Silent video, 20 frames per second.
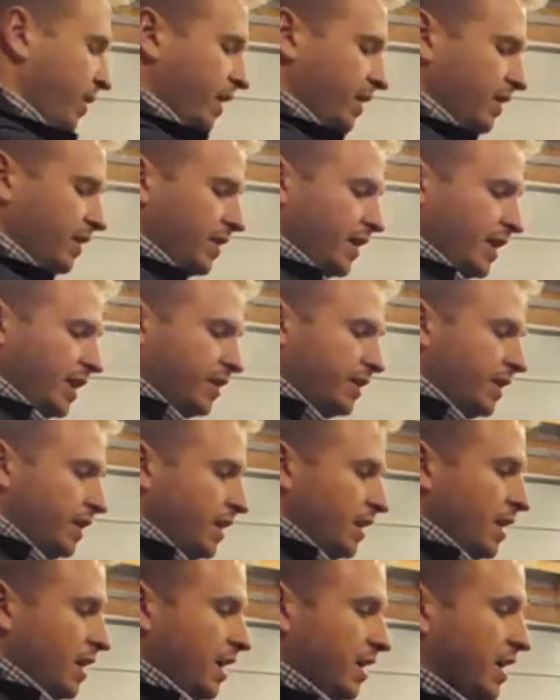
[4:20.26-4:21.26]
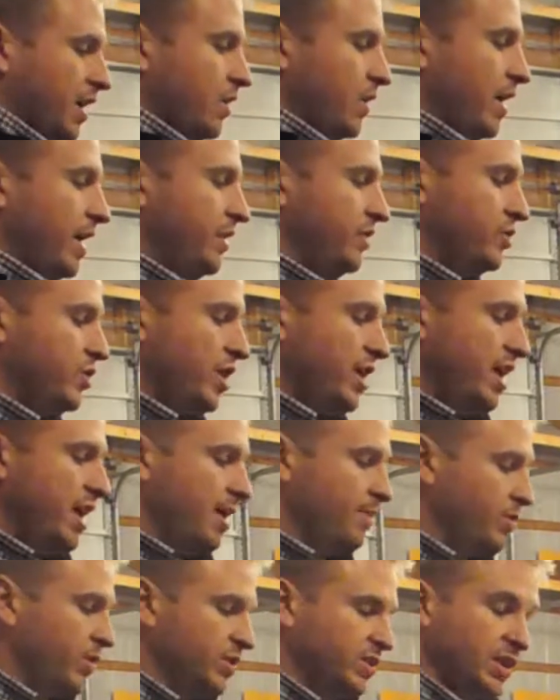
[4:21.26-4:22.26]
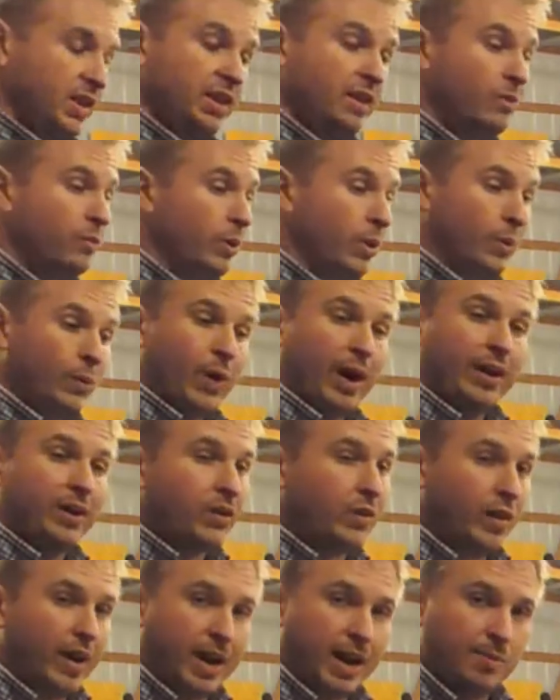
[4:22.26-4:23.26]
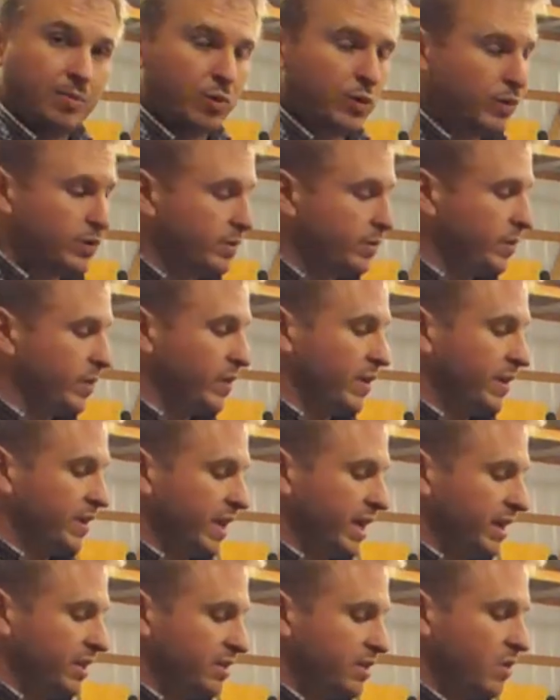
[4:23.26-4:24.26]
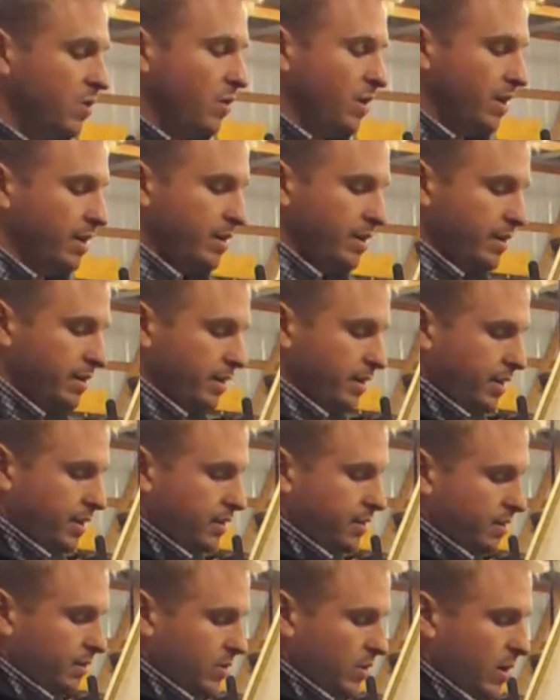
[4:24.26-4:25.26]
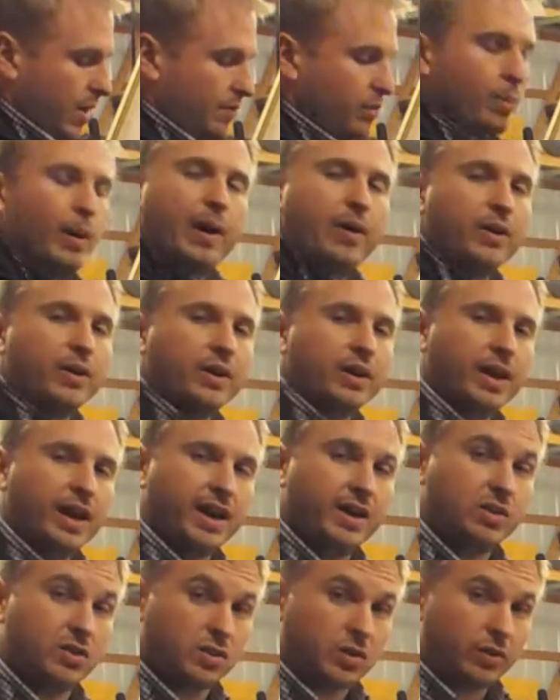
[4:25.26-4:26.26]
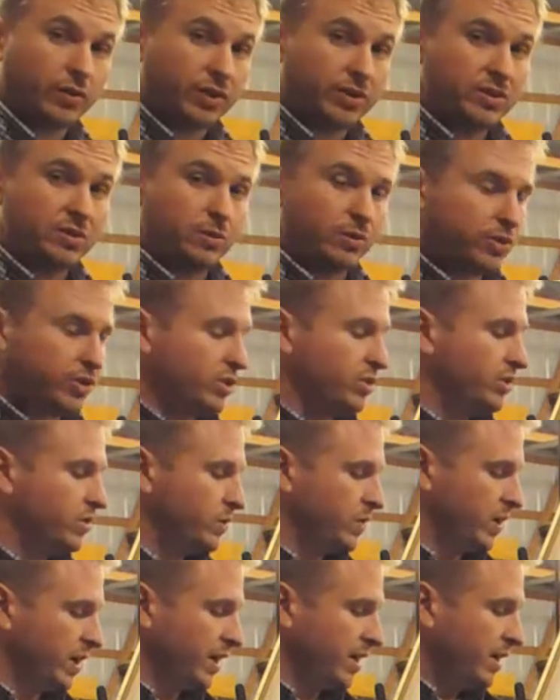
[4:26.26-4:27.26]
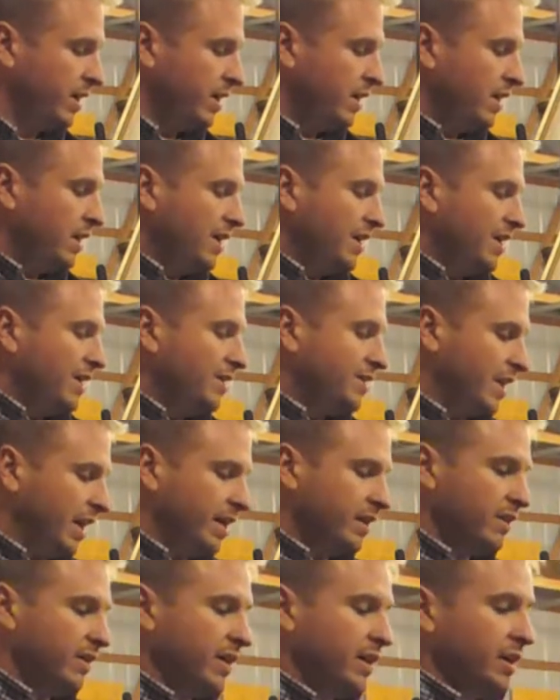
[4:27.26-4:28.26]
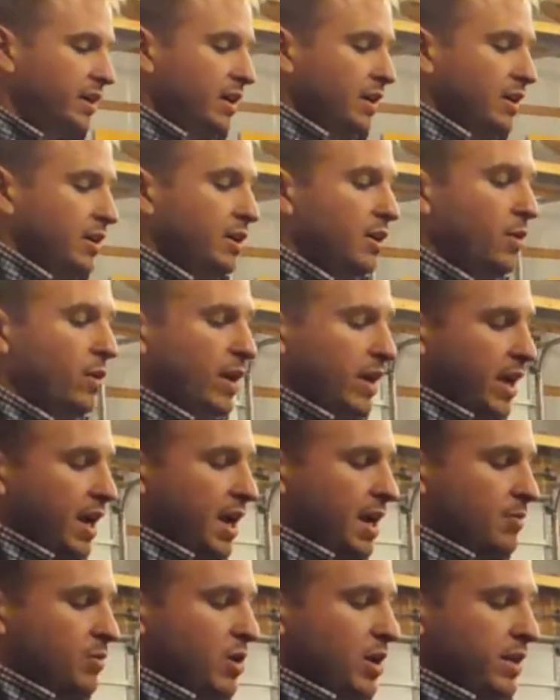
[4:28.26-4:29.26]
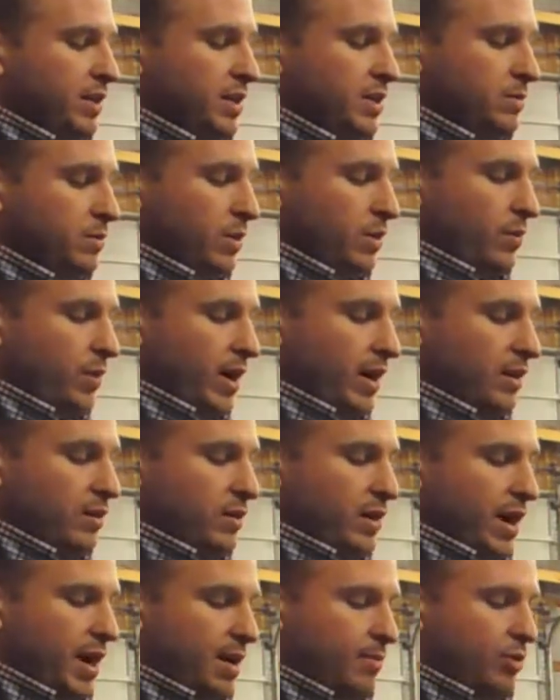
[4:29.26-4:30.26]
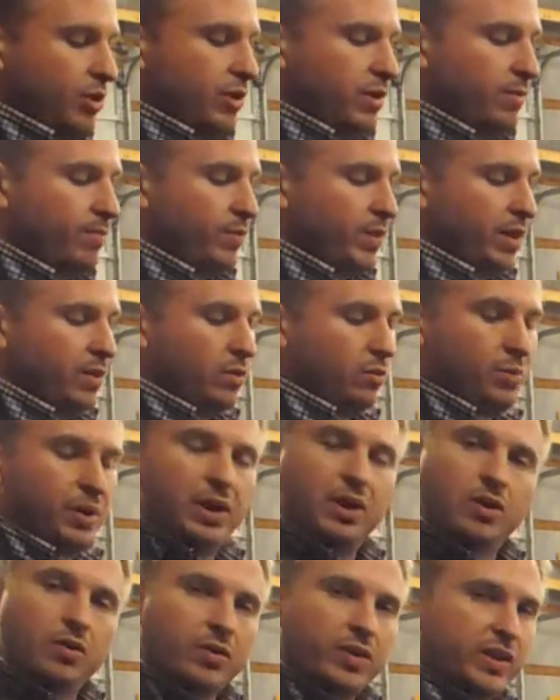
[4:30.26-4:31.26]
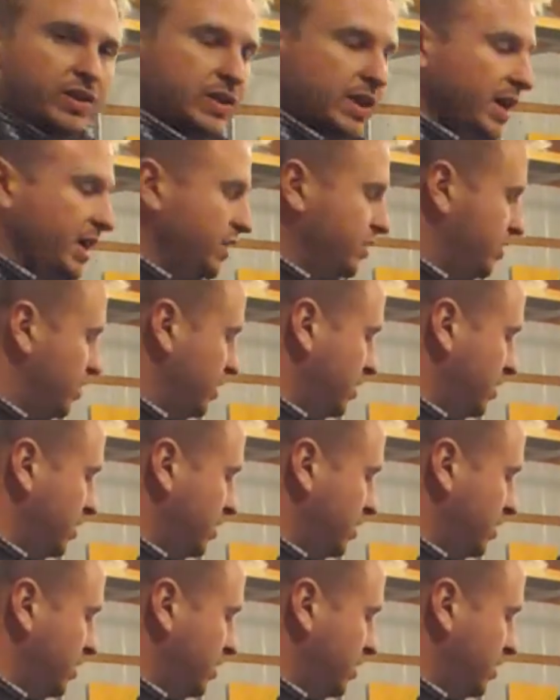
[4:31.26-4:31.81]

of the lathe, and they go ahead and try to hammer this in here with a regular hammer or something like that. Don't ever pound on a cast surface, so we shouldn't do that. Secondly, you don't want to hammer on these with a regular hammer. They will peen over this edge, and it